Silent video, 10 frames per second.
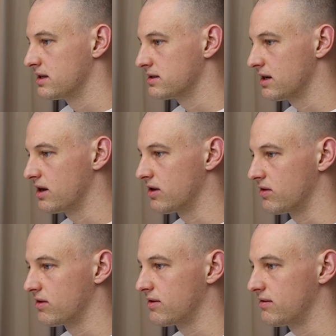So
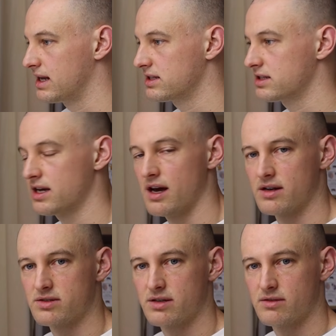let's
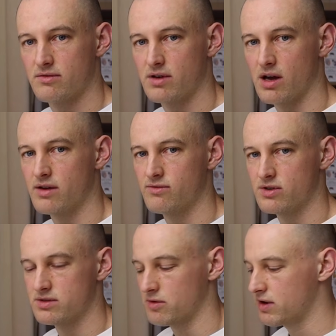start going through
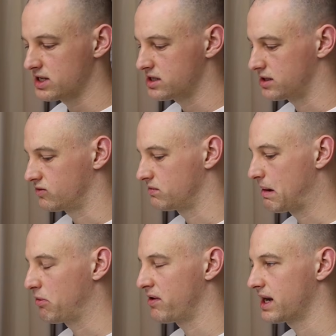some questions.
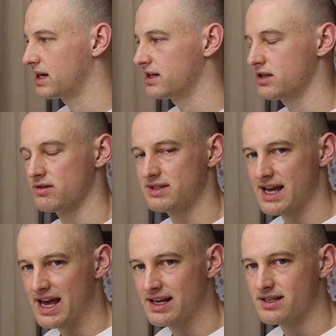Remember, we're going to do
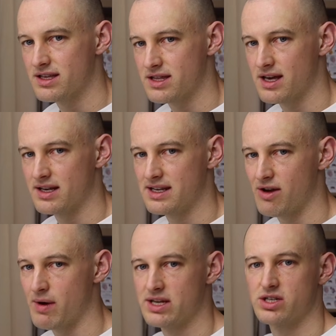10 to 30
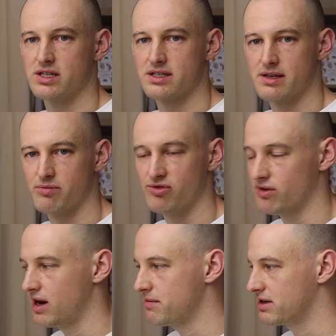questions to
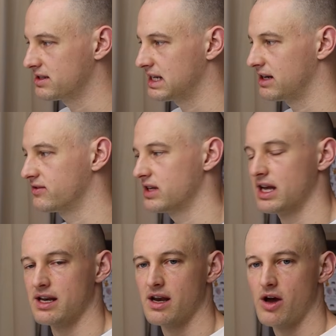prime ourselves
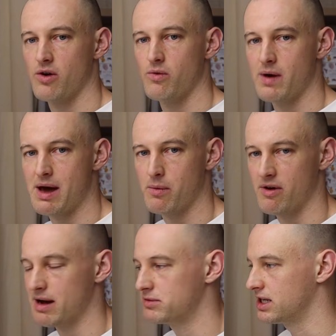and know where we're
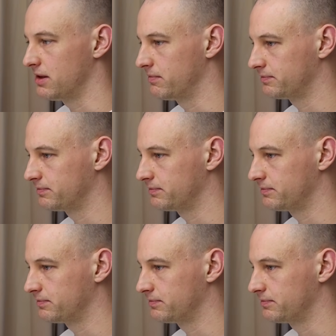up to.